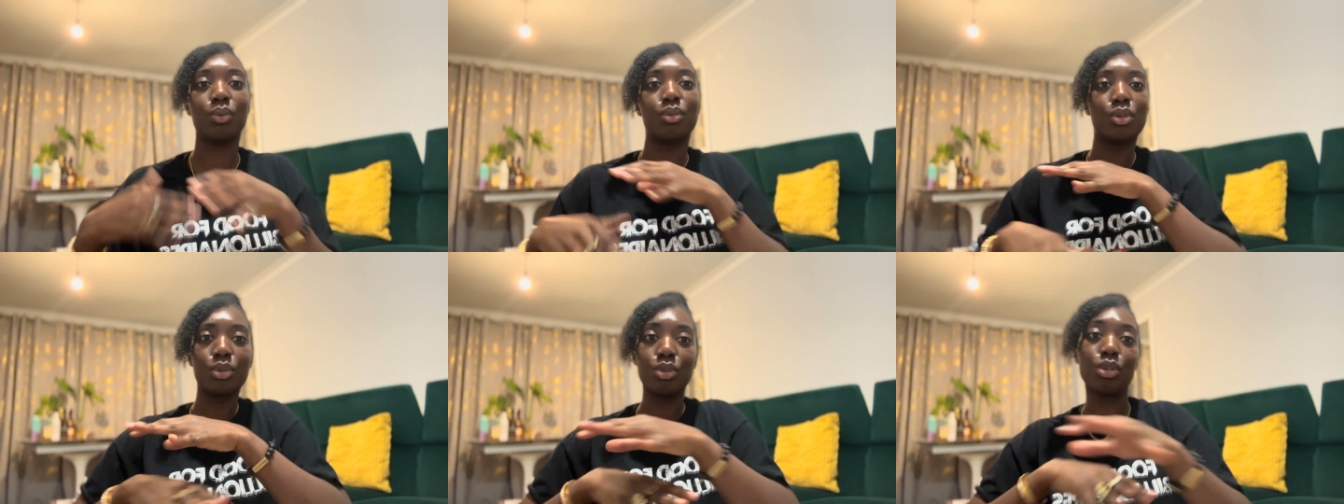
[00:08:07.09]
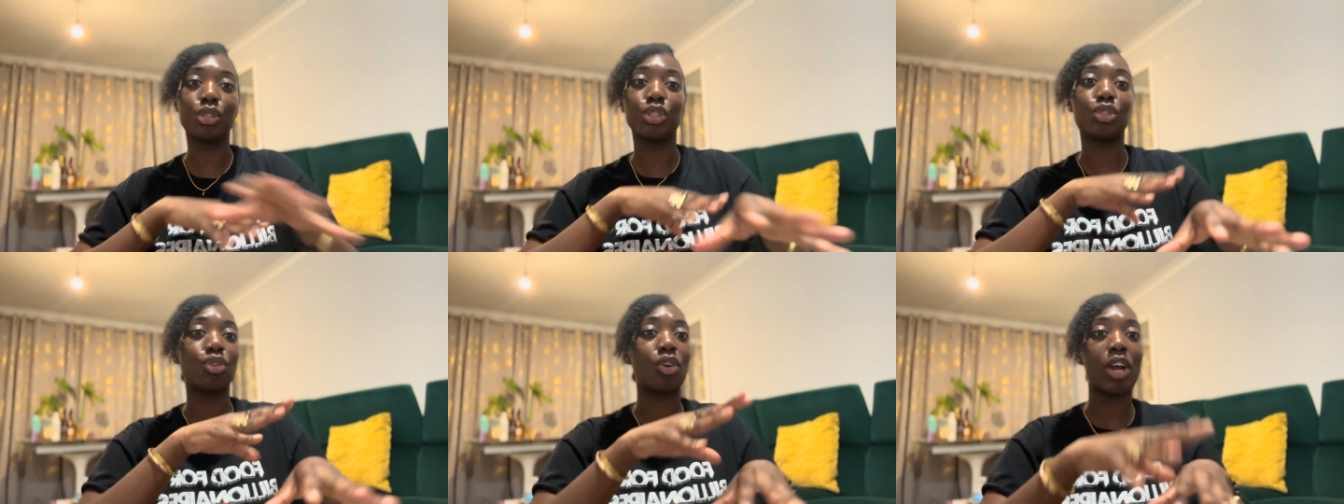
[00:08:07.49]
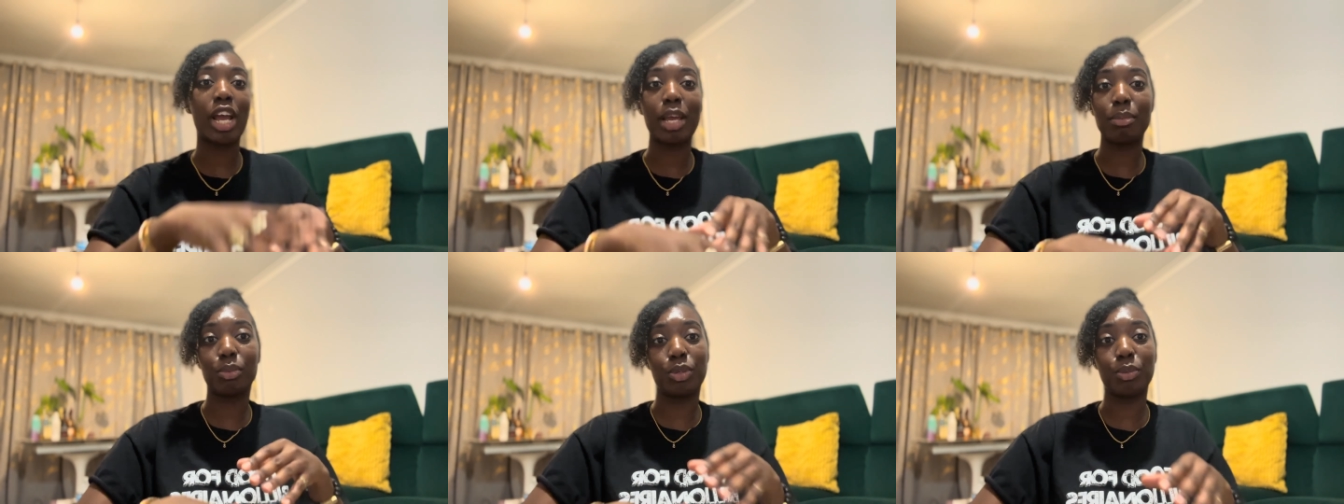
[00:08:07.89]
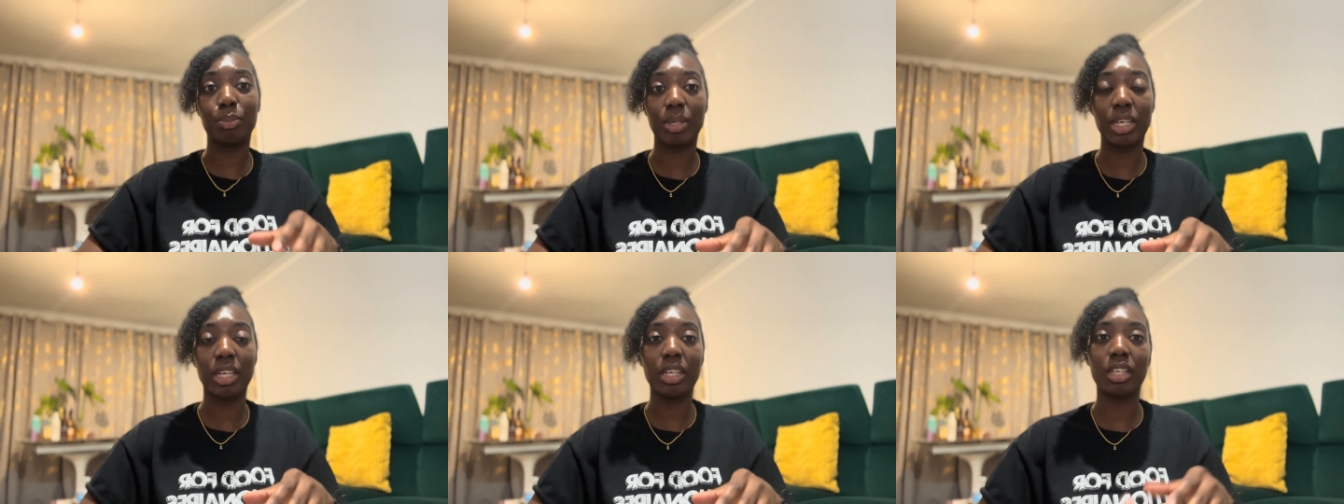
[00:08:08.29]
who your tribe would
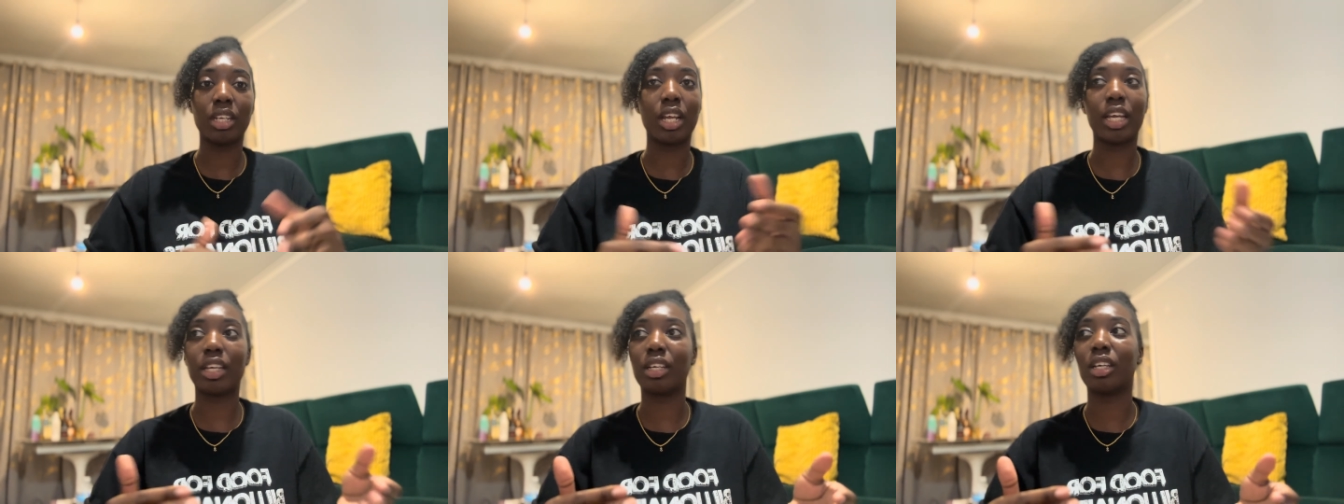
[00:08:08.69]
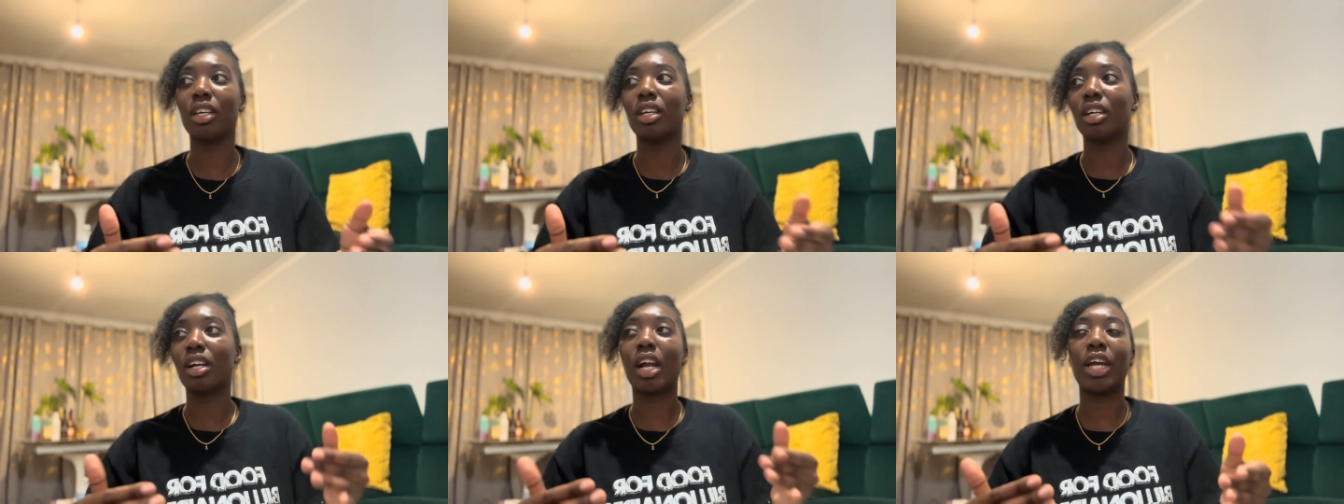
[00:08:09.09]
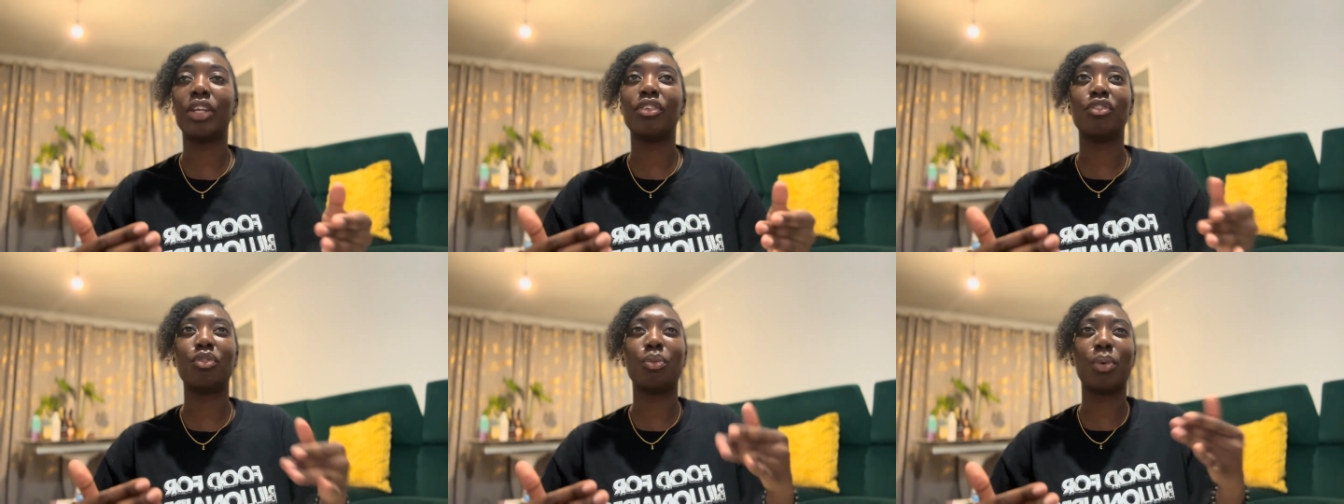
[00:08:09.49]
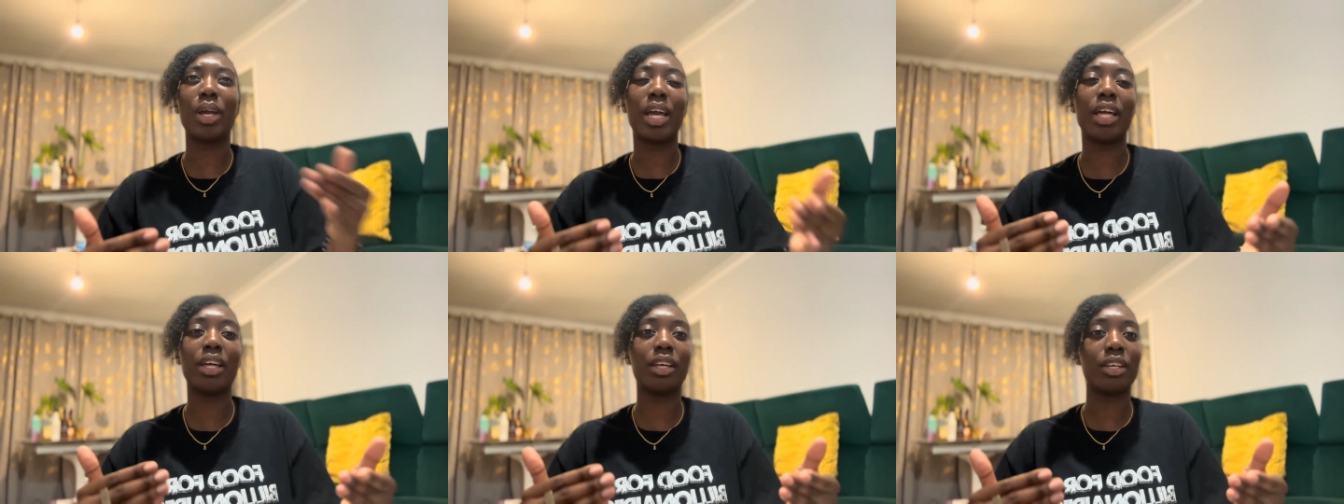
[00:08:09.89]
be and like kind of
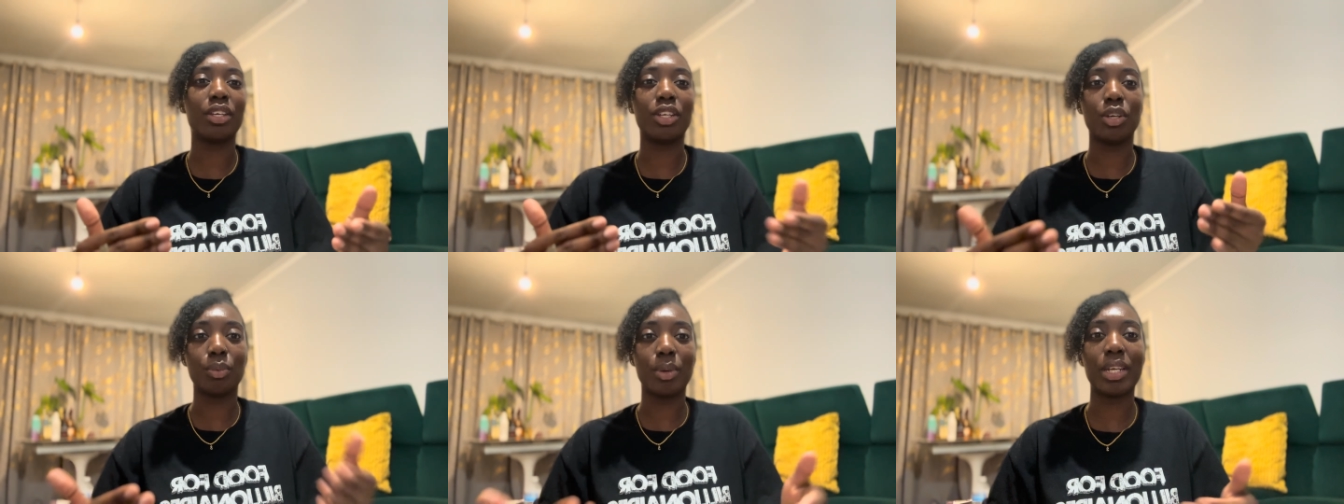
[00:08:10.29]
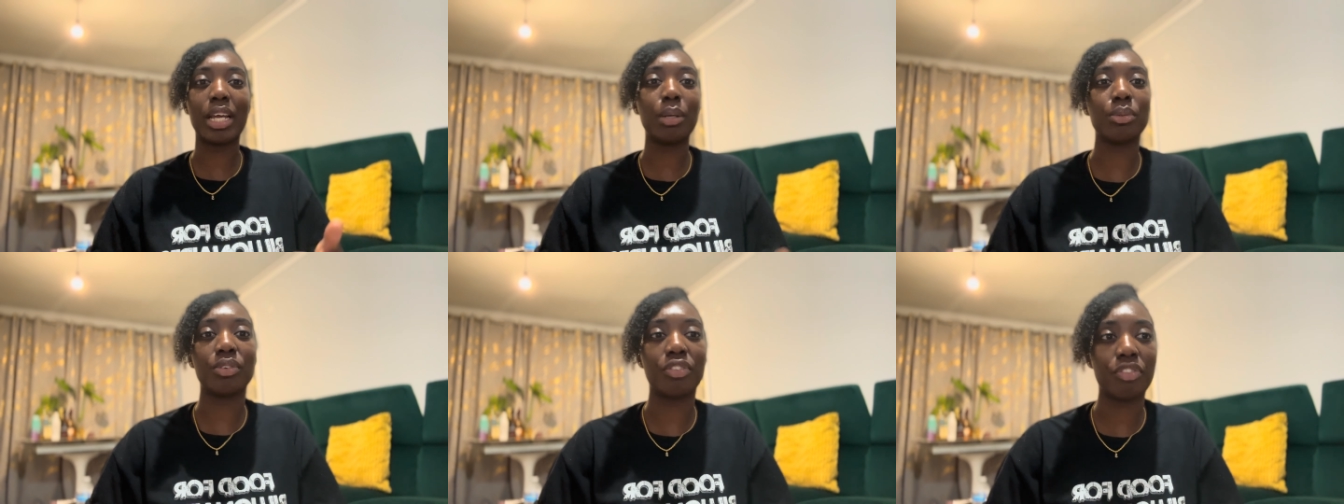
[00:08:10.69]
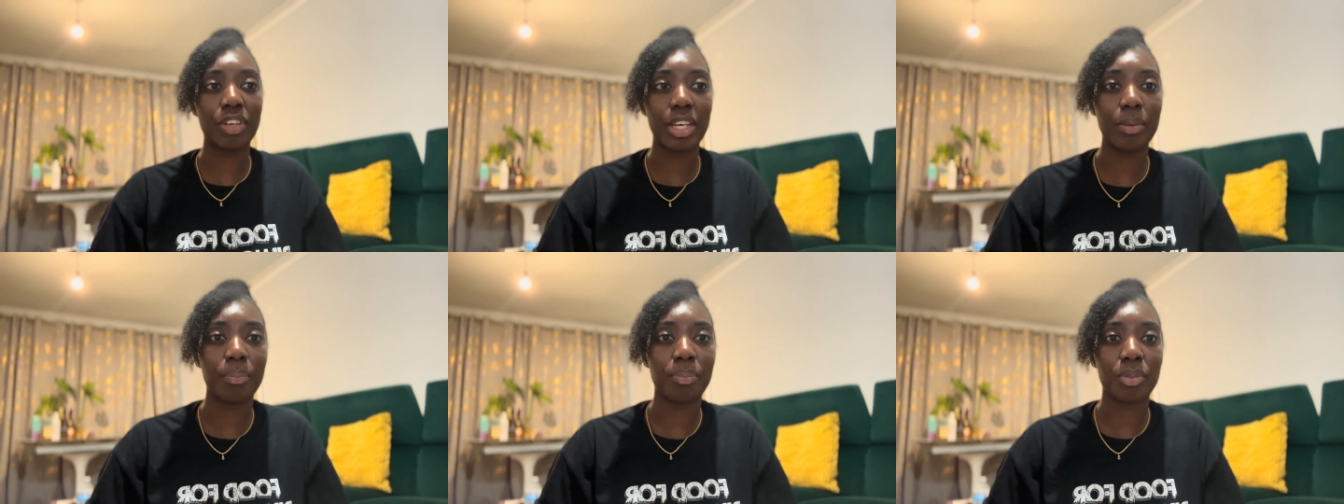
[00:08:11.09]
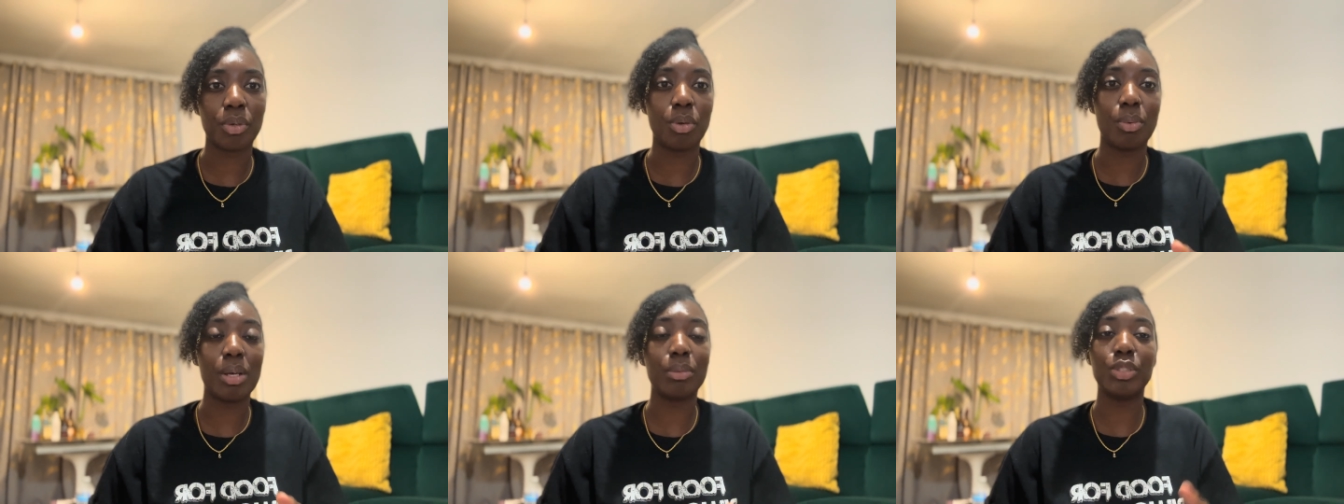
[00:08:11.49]
where that would fit,
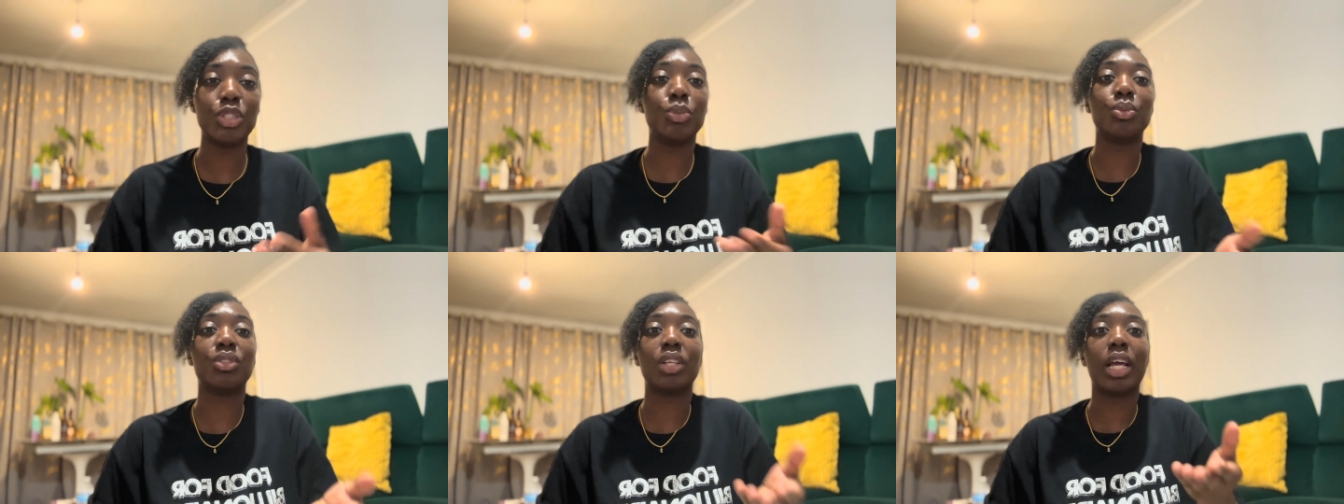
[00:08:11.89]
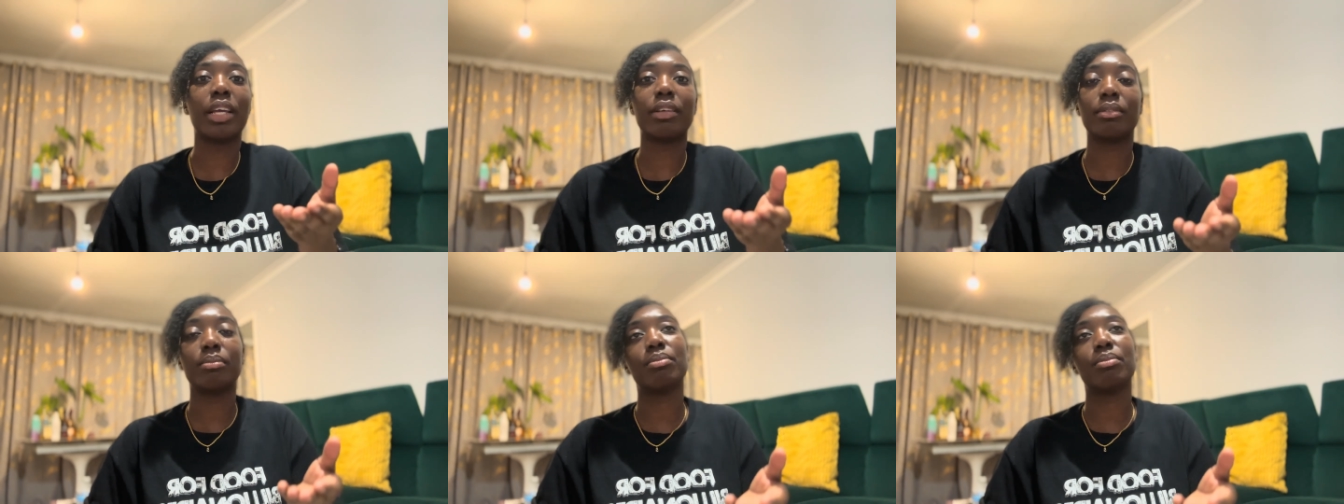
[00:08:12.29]
or where you would like